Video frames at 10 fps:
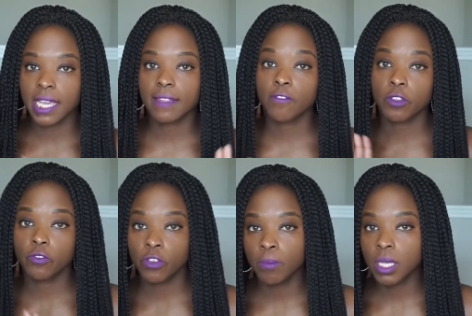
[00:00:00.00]
like for the
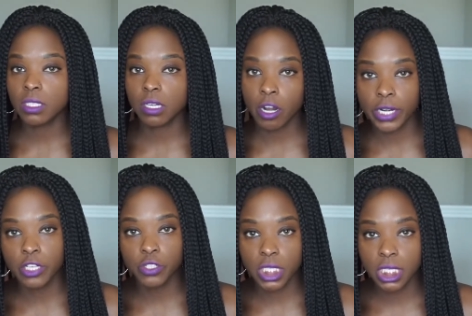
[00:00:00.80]
females that aren't
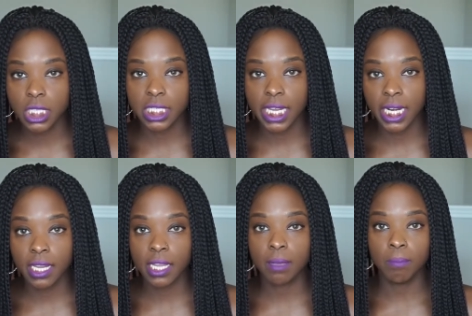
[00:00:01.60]
interested in
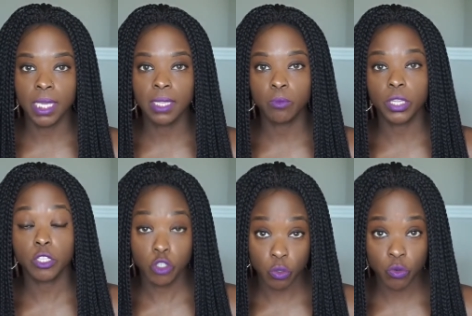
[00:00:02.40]
dating men
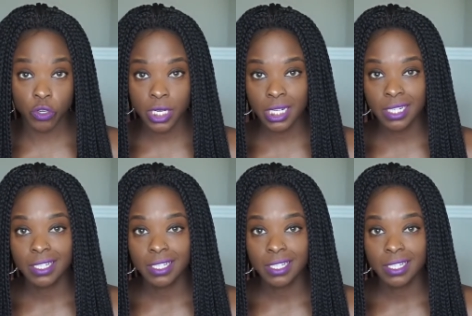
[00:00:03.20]
with children,